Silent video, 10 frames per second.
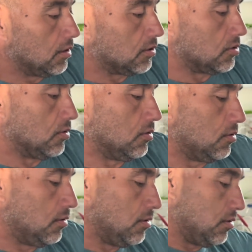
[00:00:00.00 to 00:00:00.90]

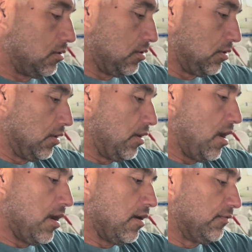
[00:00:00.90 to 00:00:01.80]
So there you
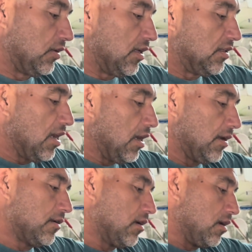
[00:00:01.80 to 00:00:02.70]
have the
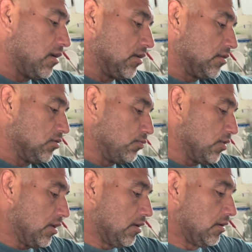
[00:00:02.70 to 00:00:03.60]
Italian Kanaka soup
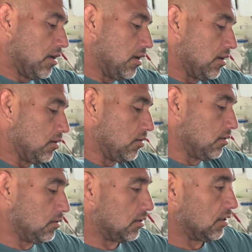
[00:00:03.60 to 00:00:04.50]
right there. There you
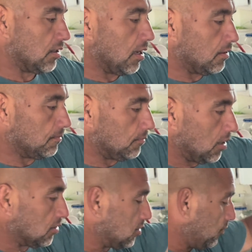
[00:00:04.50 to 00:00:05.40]
go. Look at that.
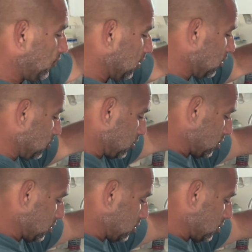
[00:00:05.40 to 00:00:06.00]
That's the finish.